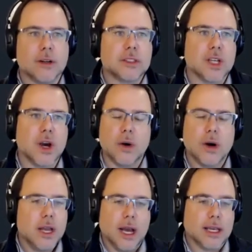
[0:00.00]
So
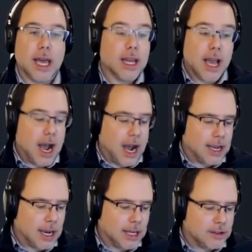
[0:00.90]
again,
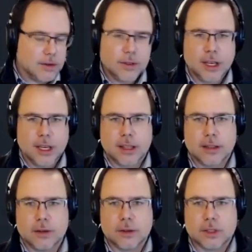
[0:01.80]
I do think that
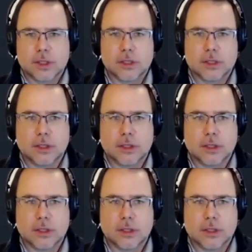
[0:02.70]
there's